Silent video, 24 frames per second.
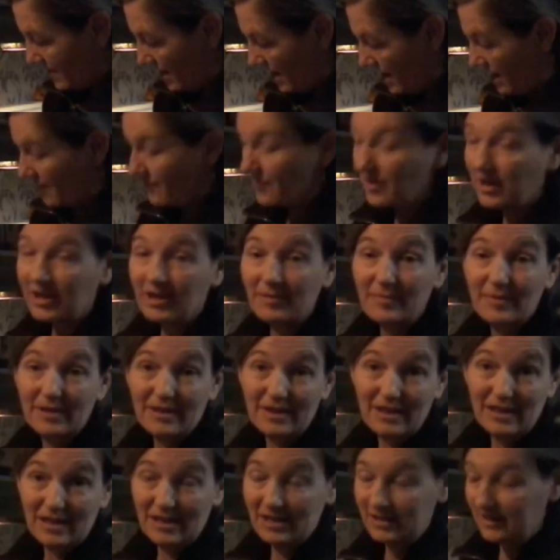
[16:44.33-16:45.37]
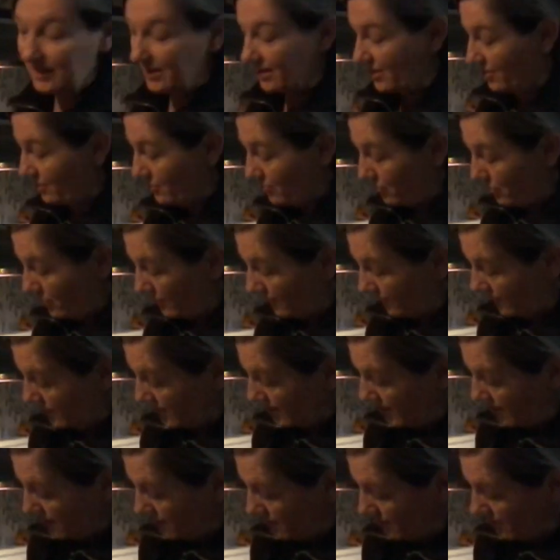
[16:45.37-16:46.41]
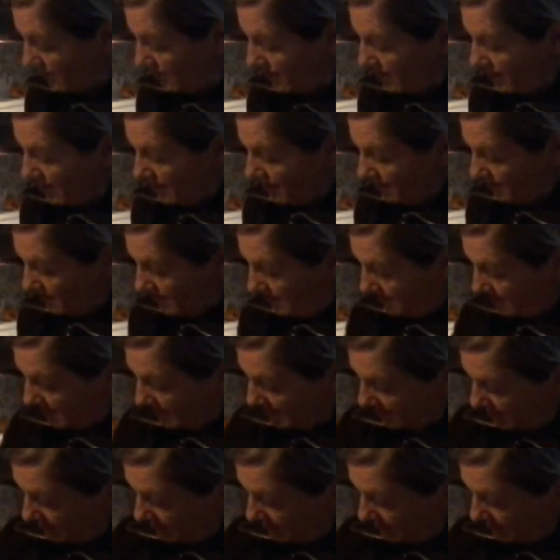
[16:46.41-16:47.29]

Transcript: I recommend that you let it cool for an hour. But I'm going to